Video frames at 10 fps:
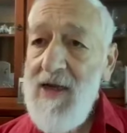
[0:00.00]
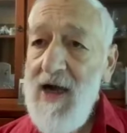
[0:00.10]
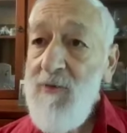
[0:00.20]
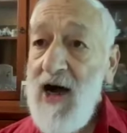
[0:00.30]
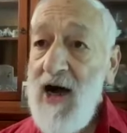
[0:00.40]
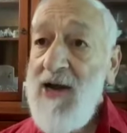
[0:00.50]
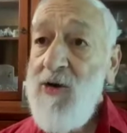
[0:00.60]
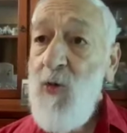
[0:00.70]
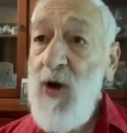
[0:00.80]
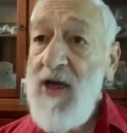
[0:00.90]
I had
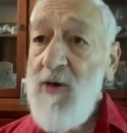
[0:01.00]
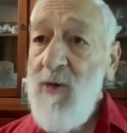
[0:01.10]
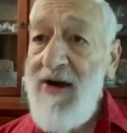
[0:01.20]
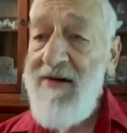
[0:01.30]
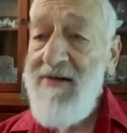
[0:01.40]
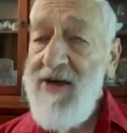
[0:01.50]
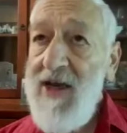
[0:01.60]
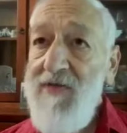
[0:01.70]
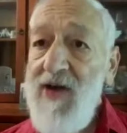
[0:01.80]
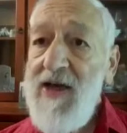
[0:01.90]
a week where in the
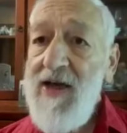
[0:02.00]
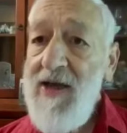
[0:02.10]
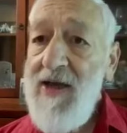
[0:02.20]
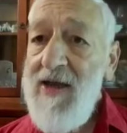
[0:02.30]
evening